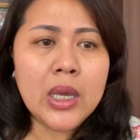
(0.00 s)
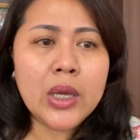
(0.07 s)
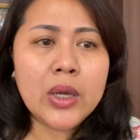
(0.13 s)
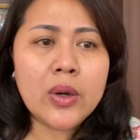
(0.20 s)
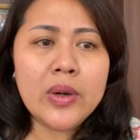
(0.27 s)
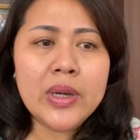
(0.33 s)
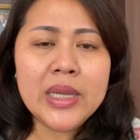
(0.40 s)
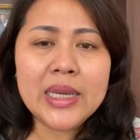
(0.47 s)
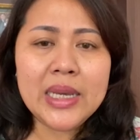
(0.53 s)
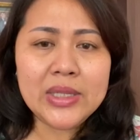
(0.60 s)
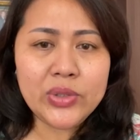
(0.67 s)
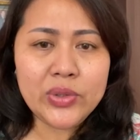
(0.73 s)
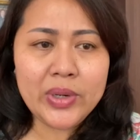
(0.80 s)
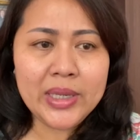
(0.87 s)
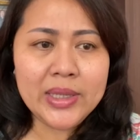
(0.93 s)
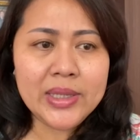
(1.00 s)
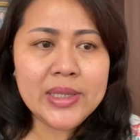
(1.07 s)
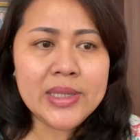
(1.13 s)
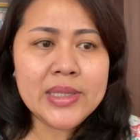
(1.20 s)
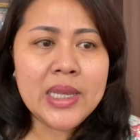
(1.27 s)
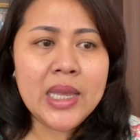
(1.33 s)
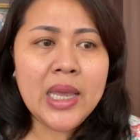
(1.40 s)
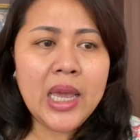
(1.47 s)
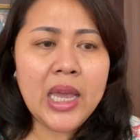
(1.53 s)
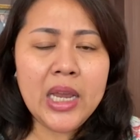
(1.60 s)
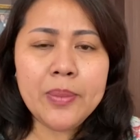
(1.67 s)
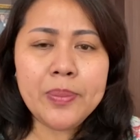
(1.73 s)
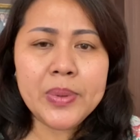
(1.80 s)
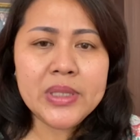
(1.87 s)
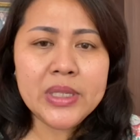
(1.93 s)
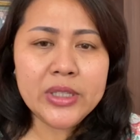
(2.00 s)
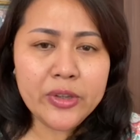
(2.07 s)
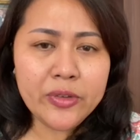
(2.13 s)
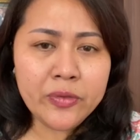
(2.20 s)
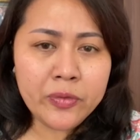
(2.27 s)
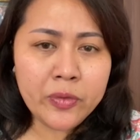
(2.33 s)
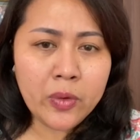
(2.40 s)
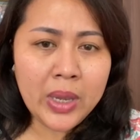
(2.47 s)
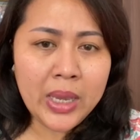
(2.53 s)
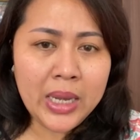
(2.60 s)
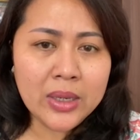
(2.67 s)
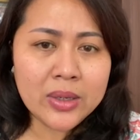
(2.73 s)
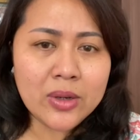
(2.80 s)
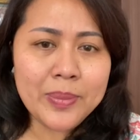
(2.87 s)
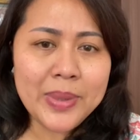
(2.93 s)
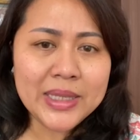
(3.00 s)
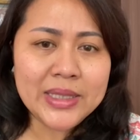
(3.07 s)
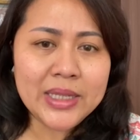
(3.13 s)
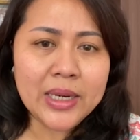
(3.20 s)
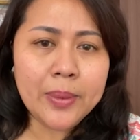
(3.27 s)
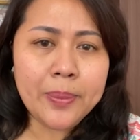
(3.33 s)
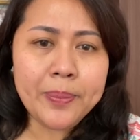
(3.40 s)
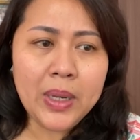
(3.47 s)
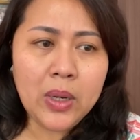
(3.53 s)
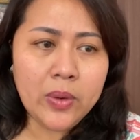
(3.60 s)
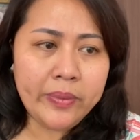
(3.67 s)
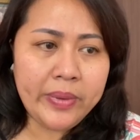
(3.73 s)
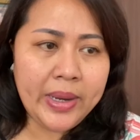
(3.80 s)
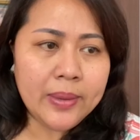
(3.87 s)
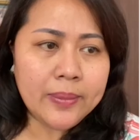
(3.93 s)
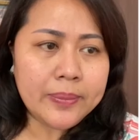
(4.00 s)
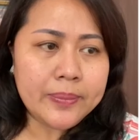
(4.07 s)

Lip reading: chronic gastritis and positive for Helicobacter pylori.